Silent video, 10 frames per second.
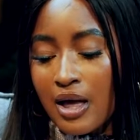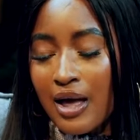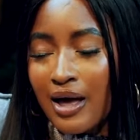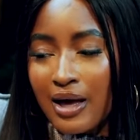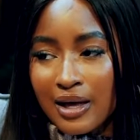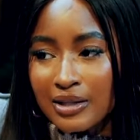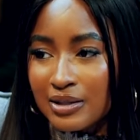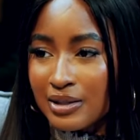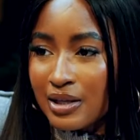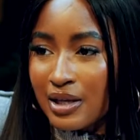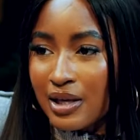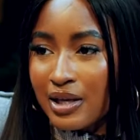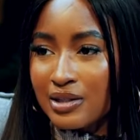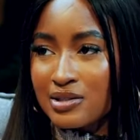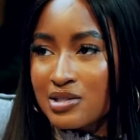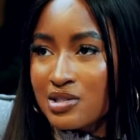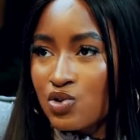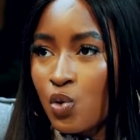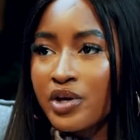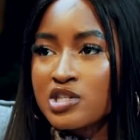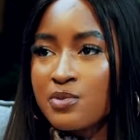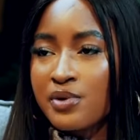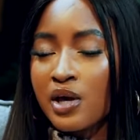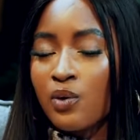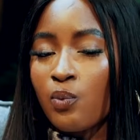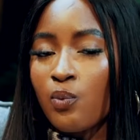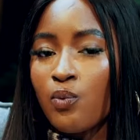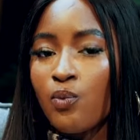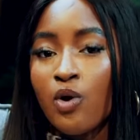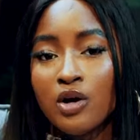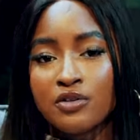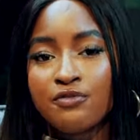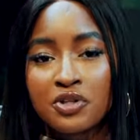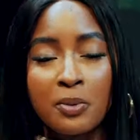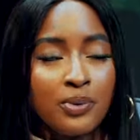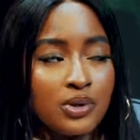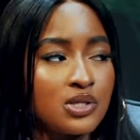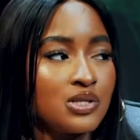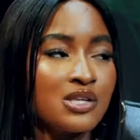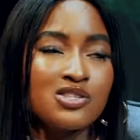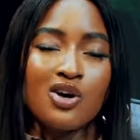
And it's going to be one for the books as